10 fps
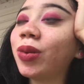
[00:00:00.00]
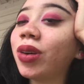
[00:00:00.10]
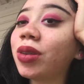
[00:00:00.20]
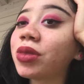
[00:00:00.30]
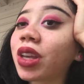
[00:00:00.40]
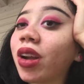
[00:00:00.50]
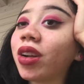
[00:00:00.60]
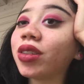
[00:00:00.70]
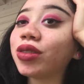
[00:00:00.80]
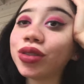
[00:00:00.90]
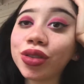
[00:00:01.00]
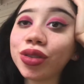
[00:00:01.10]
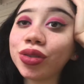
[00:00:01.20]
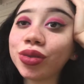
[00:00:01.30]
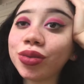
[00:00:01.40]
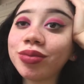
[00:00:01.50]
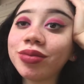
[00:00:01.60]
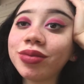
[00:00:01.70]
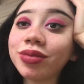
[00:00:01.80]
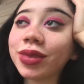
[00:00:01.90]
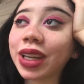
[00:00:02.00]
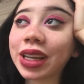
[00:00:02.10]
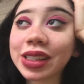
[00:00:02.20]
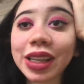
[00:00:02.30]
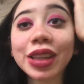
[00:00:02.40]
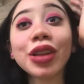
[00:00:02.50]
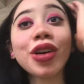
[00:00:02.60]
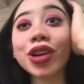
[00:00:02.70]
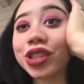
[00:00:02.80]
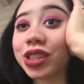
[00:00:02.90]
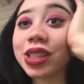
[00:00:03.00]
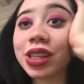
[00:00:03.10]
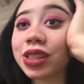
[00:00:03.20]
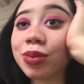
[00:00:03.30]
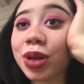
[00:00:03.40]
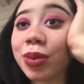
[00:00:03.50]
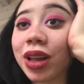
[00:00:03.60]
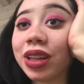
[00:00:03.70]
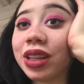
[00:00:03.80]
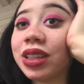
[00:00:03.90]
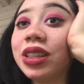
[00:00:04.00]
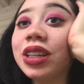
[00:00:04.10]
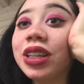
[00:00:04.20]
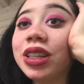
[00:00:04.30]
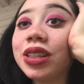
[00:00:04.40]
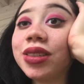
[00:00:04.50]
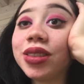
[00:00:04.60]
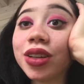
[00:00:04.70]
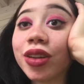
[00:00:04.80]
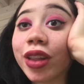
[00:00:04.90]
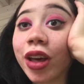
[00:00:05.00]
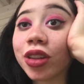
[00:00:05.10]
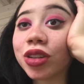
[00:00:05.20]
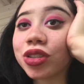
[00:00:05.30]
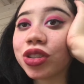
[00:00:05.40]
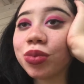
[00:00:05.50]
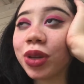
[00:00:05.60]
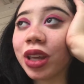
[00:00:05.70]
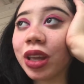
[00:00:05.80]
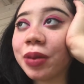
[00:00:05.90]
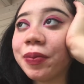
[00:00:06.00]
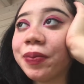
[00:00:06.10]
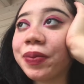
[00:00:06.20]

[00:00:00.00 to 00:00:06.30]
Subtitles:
one, I'm scared. Two, like I said, the longer she stays in my belly, you know, the healthier she'll be.